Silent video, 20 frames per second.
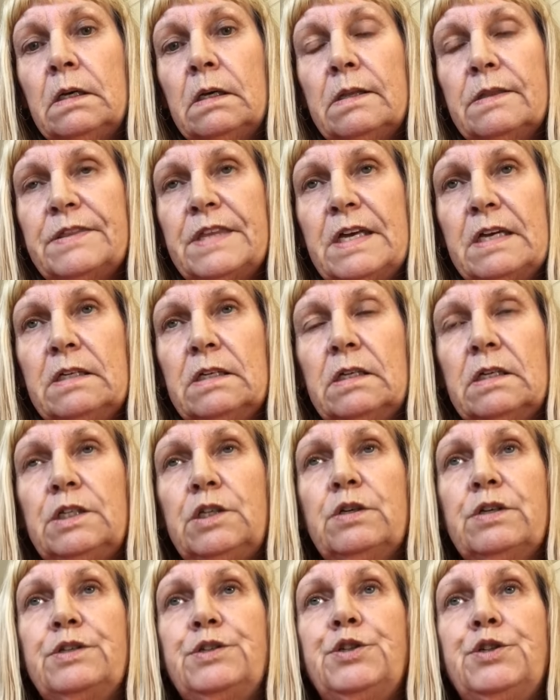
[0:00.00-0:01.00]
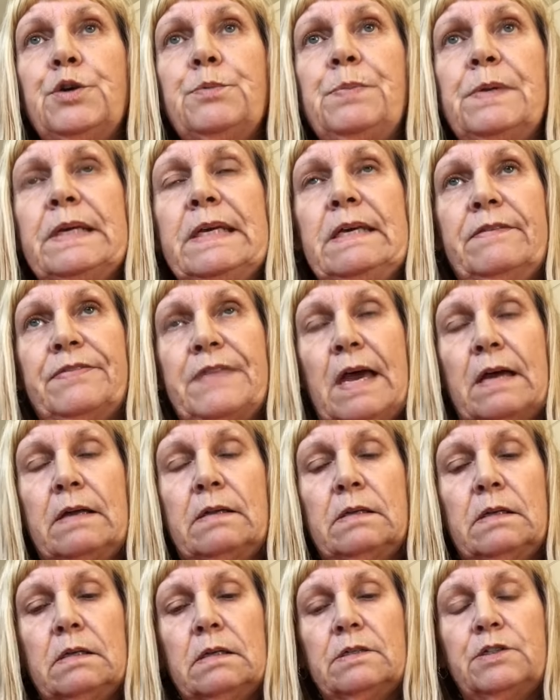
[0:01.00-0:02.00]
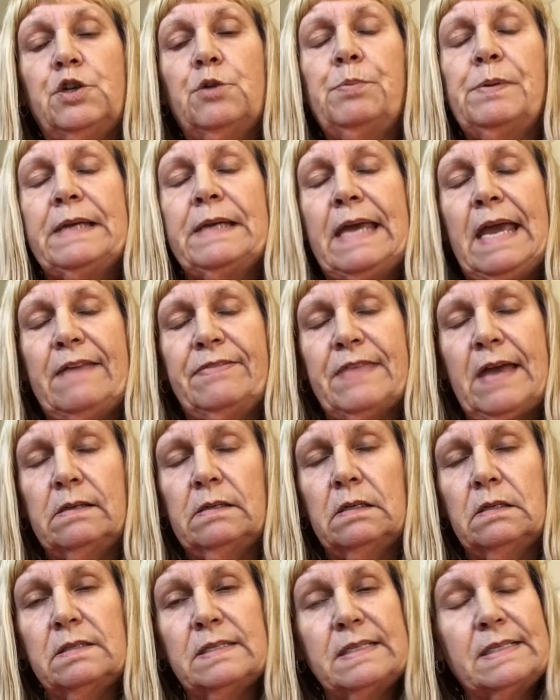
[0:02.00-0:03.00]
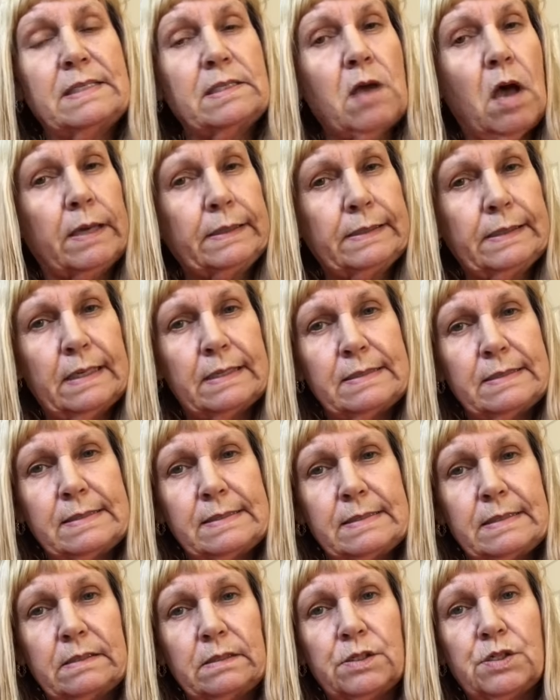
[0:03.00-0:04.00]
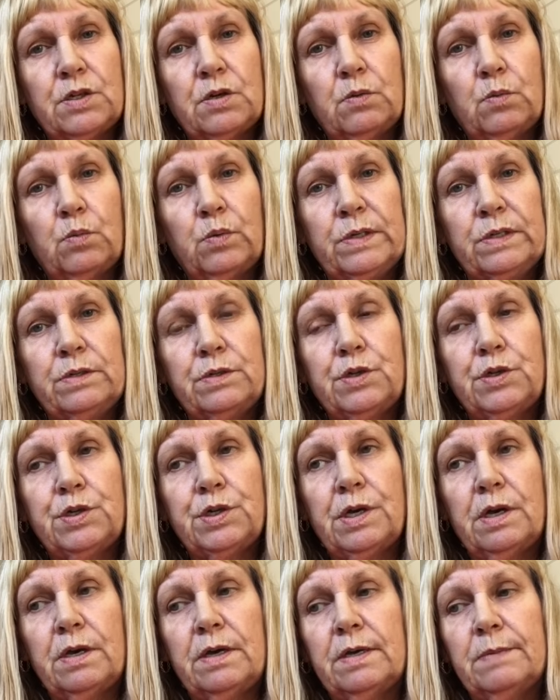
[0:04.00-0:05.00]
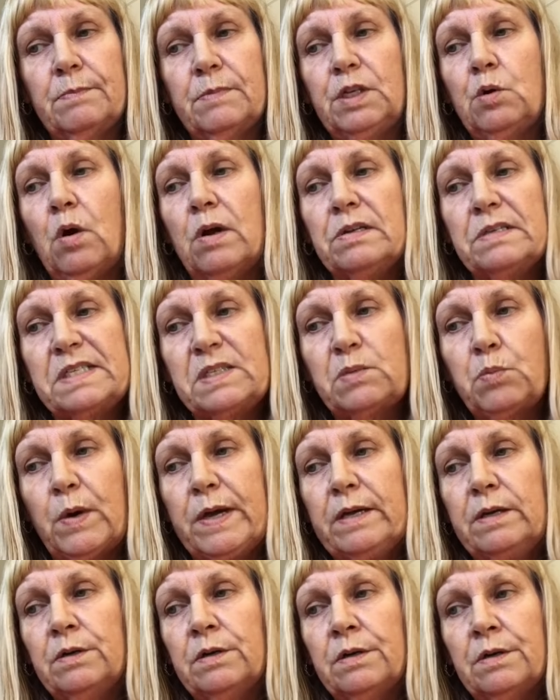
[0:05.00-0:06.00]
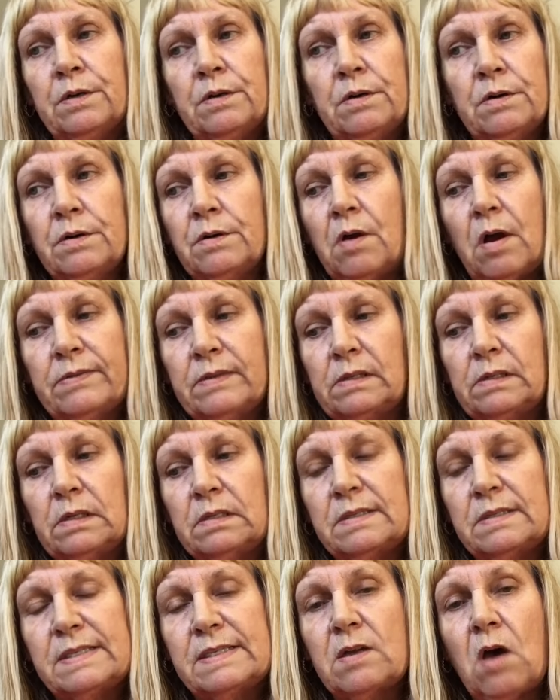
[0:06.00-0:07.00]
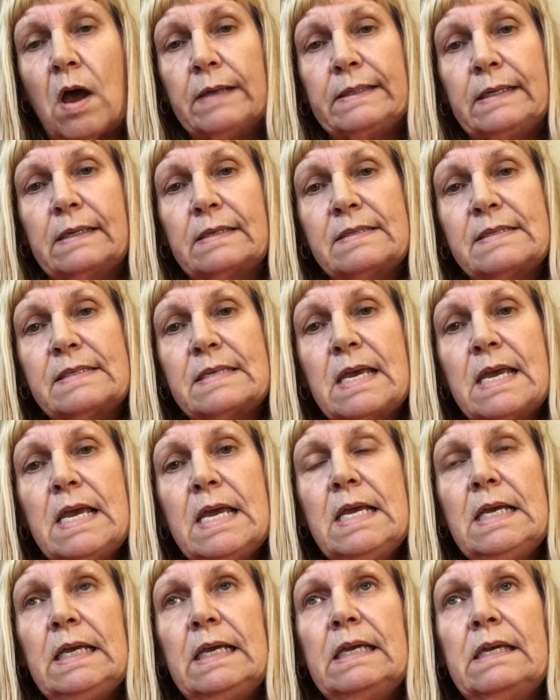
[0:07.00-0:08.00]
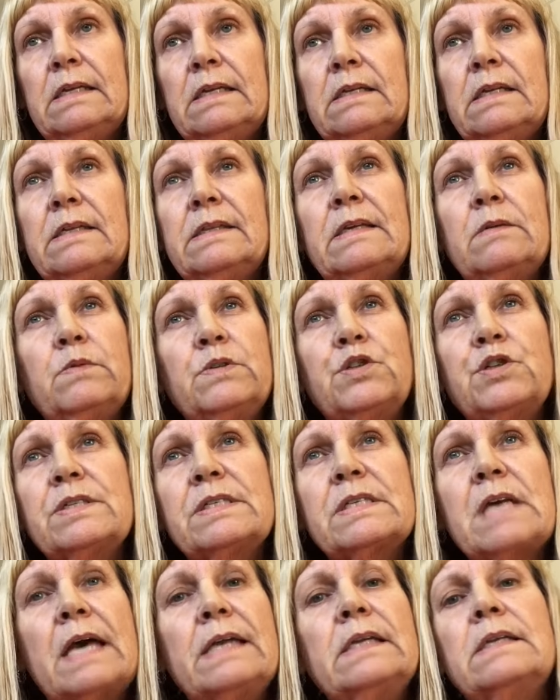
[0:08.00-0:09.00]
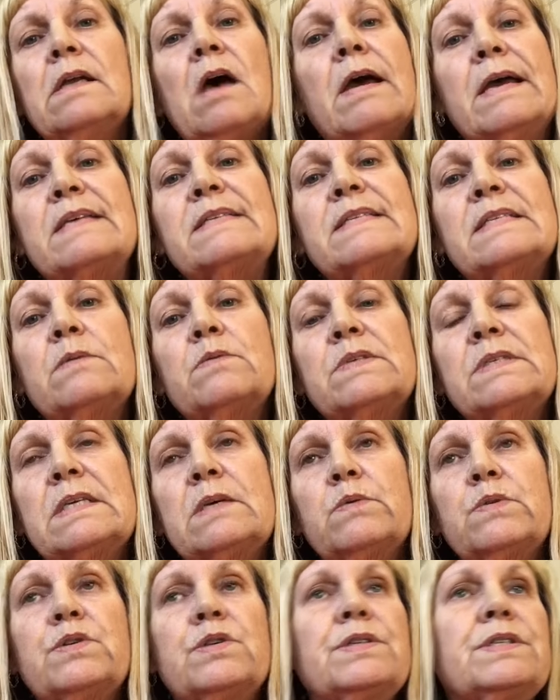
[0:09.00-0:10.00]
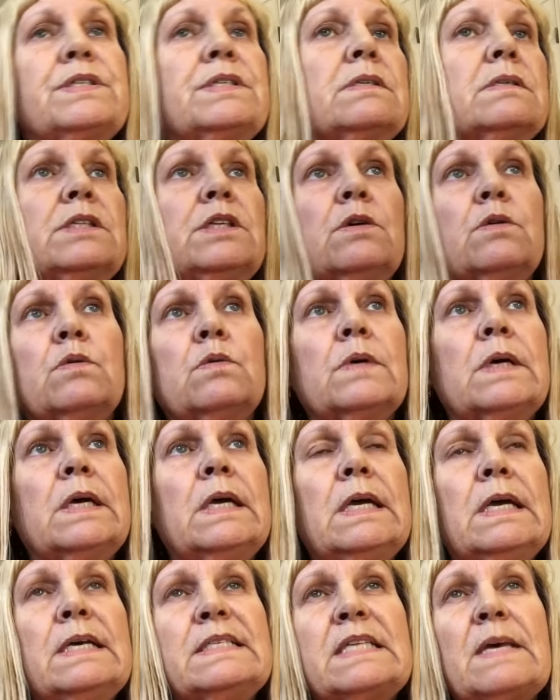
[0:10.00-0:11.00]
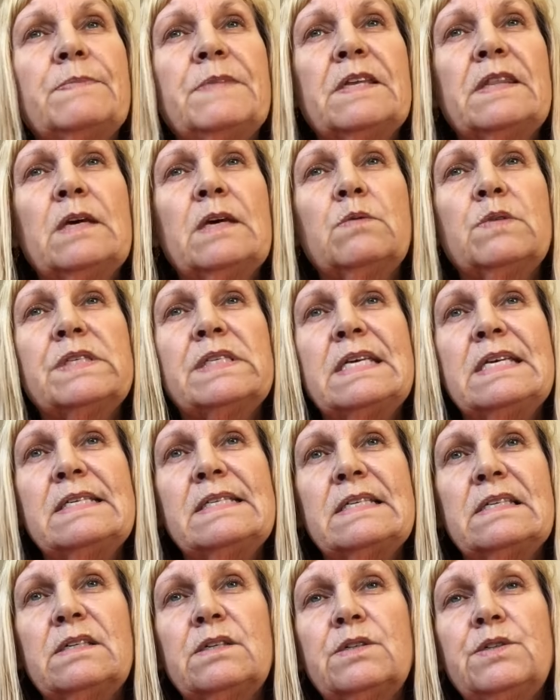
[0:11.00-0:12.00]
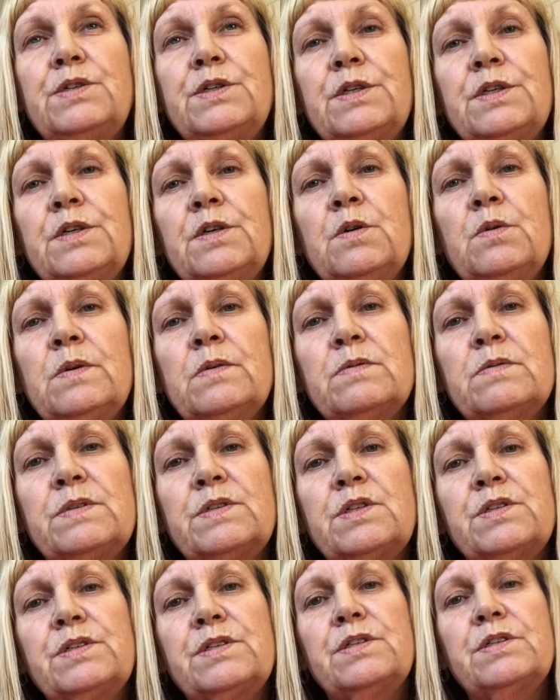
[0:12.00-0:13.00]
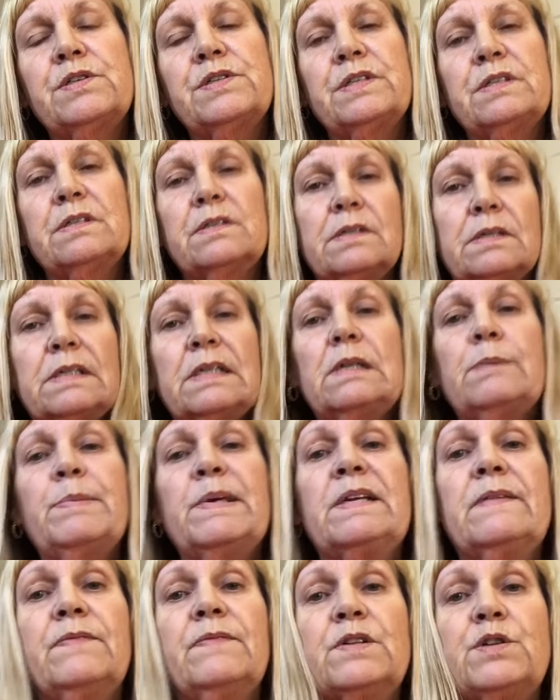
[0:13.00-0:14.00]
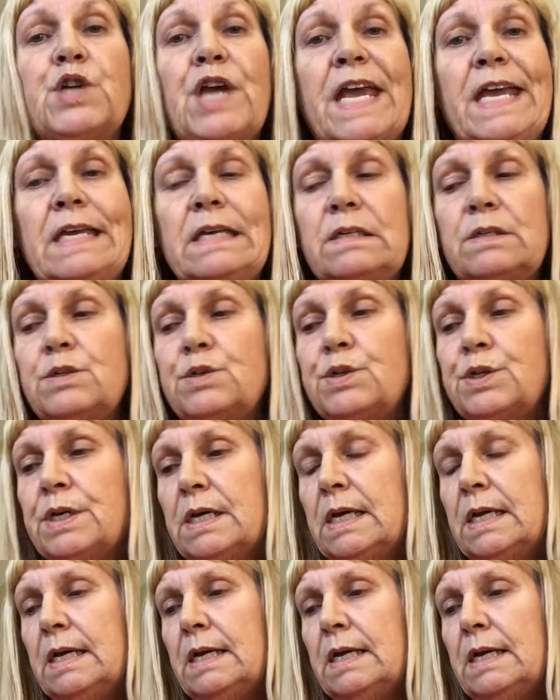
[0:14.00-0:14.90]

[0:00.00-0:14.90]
that you could duplicate that little stockinette stitch, which you know, on a sweater or on the little stockings, and it was just kind of nice. It was just, you know, something that was easy to do. It was just a little bit of a change.